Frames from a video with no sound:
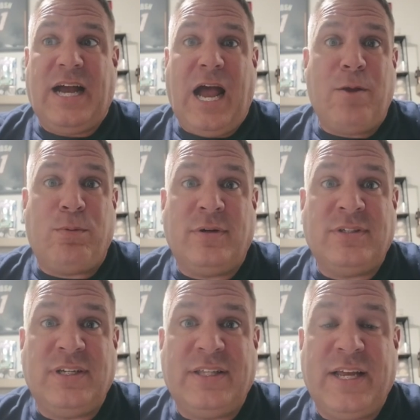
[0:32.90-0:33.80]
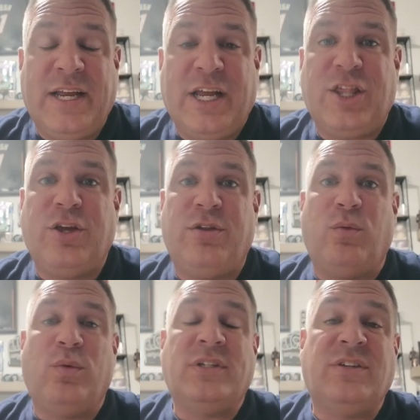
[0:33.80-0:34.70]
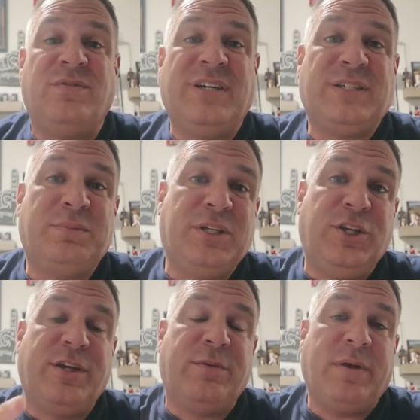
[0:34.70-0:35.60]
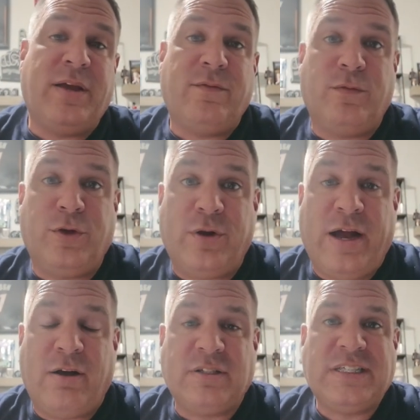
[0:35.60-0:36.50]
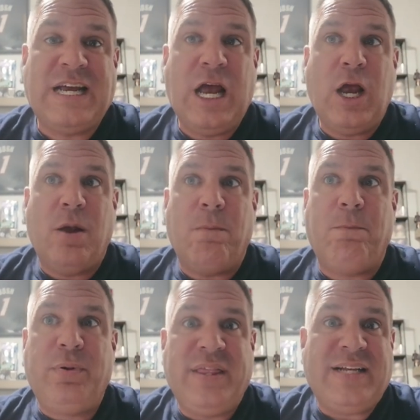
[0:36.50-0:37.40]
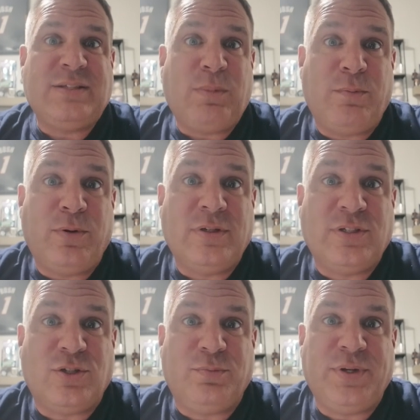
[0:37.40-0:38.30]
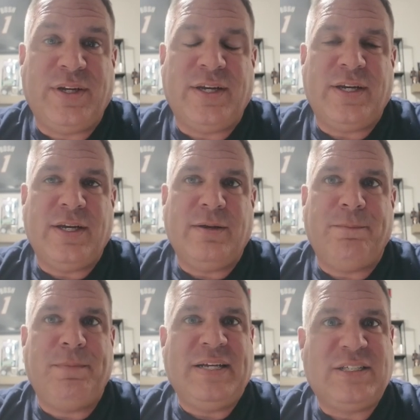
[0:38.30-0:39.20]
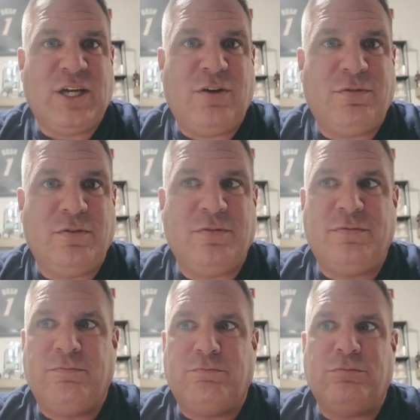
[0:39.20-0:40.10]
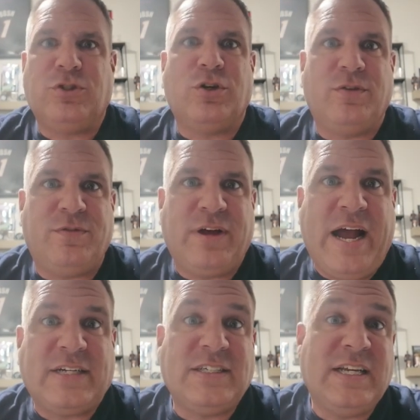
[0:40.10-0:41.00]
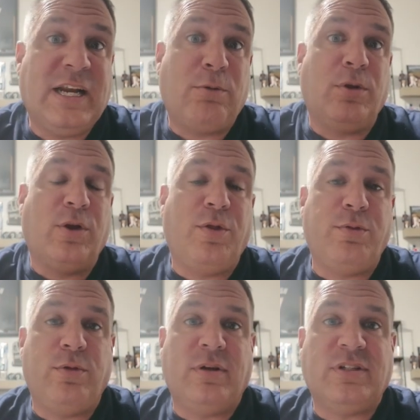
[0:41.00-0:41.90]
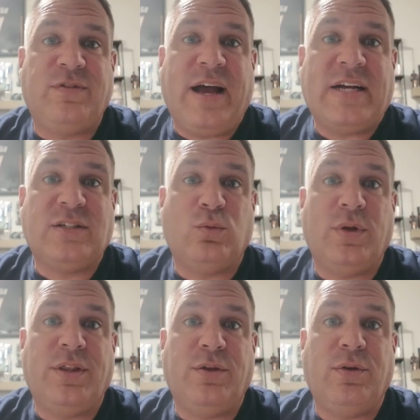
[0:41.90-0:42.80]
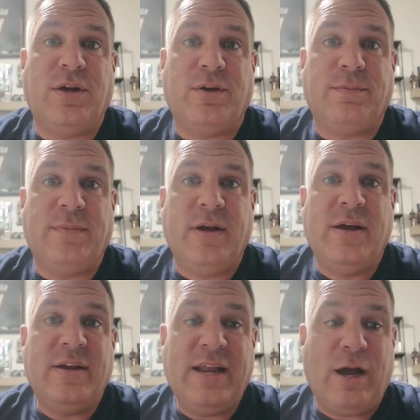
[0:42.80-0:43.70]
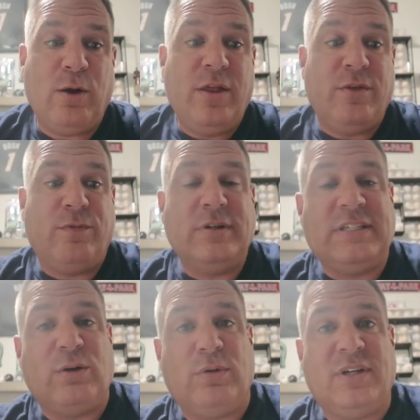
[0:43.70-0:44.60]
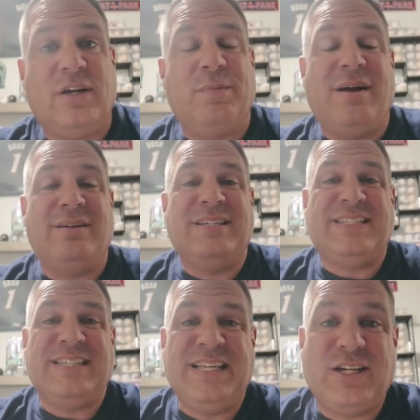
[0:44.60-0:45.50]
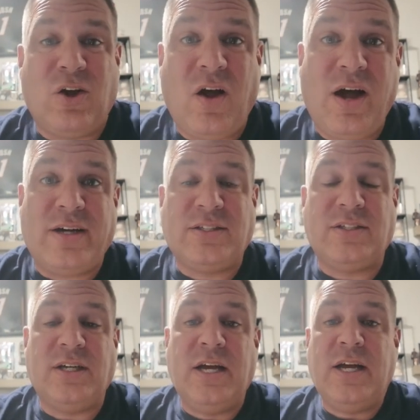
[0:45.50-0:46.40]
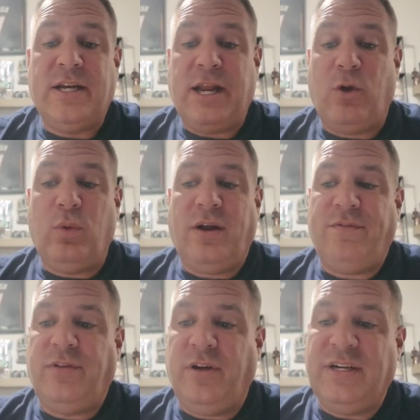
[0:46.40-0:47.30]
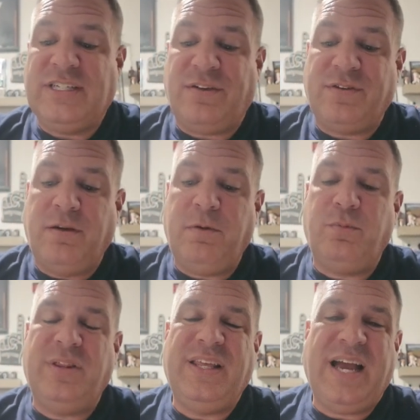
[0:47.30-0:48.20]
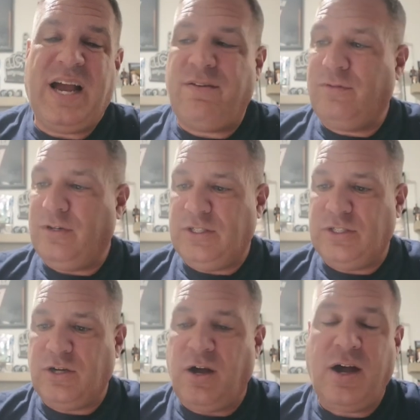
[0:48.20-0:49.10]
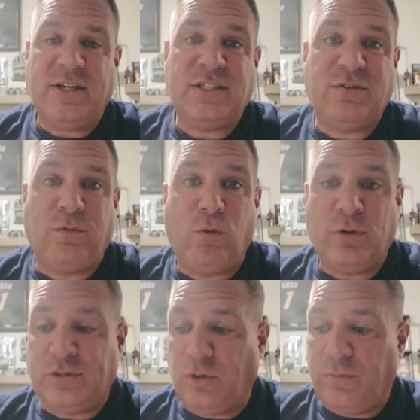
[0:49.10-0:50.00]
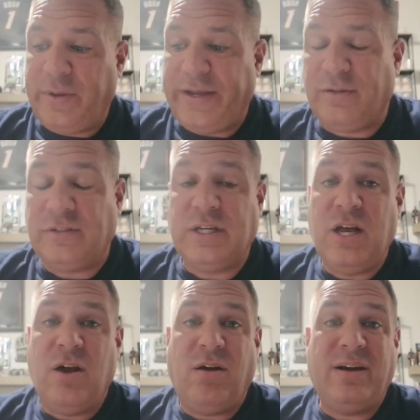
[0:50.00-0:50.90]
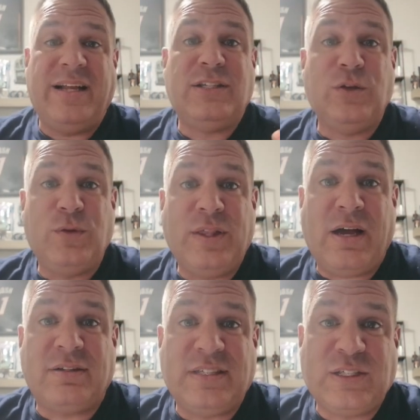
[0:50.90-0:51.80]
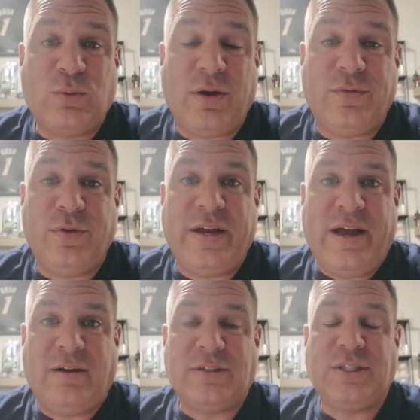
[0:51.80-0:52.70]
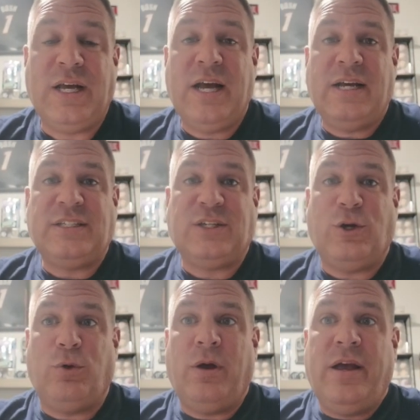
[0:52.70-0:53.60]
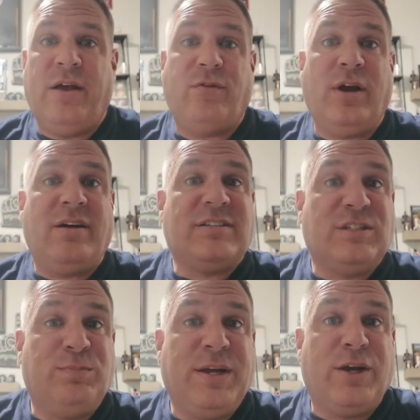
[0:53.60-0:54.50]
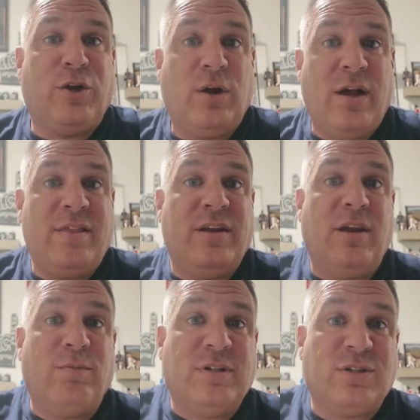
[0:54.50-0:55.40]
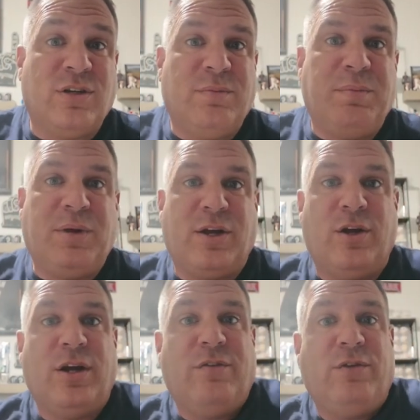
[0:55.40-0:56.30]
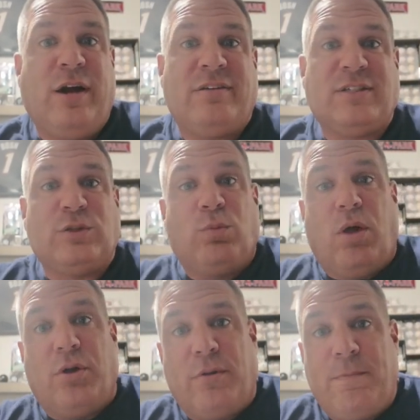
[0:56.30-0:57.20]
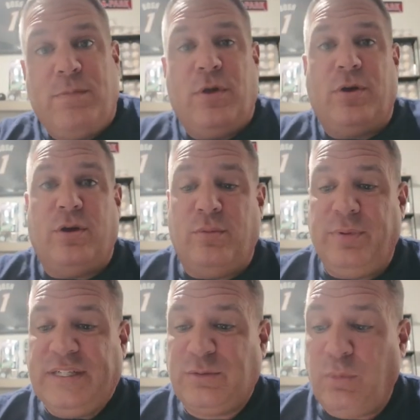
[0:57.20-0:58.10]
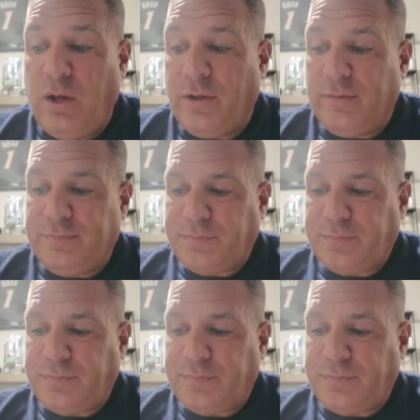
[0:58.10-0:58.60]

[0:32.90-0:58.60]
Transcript: I personally think they're the worst investment you can make for your house. But that's my personal opinion based off of certain facts. And I'm going to go through those facts with you here. Now, the first thing I want to talk about is the cost. Now, what I've done is I've come up with the average cost for solar panels on a 2,000 square foot house. So if your house is bigger, the numbers are going to be bigger. If your house is smaller, they're going to be smaller.